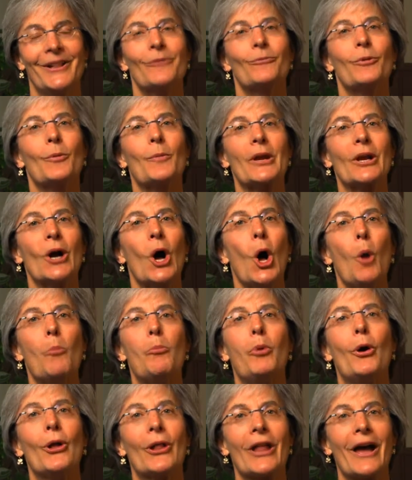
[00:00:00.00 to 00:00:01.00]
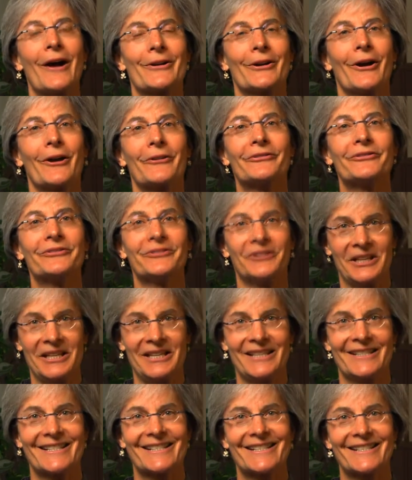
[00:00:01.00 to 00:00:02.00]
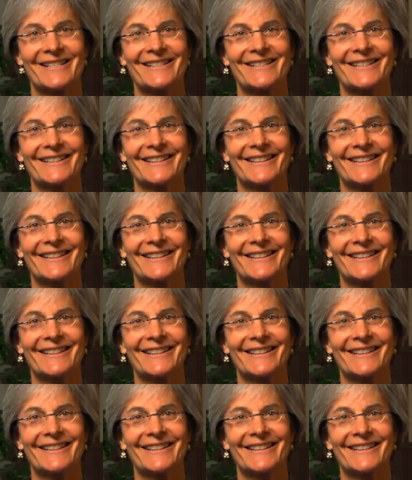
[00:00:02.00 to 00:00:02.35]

when we all pull out our fleece